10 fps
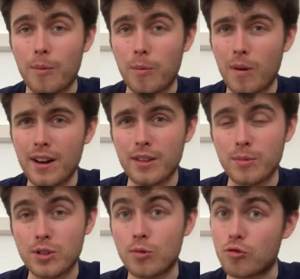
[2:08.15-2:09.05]
Uh, one of them
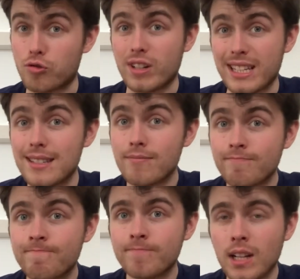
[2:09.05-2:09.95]
was called Chris,
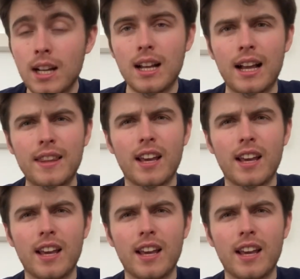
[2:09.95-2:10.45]
and